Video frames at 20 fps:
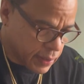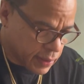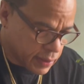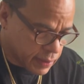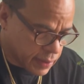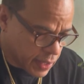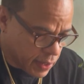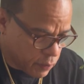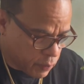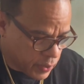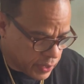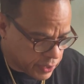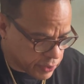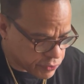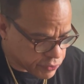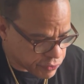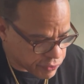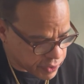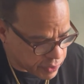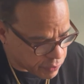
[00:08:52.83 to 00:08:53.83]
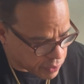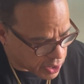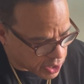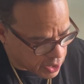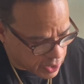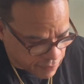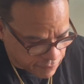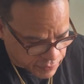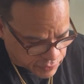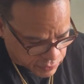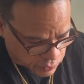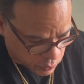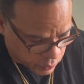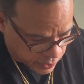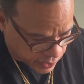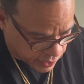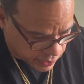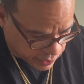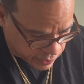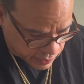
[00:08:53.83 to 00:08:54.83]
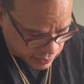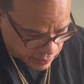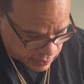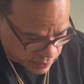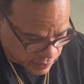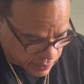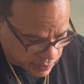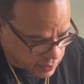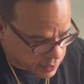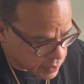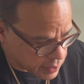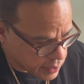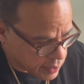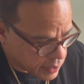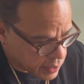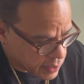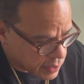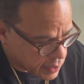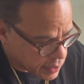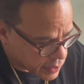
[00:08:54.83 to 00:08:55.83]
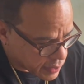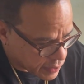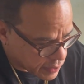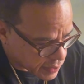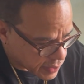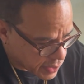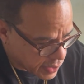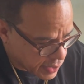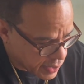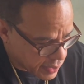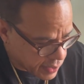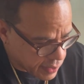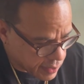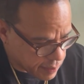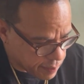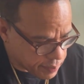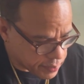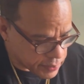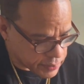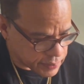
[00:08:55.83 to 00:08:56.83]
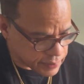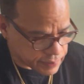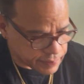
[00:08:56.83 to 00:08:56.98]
That way the tree recovers quicker. Okay? Boom. That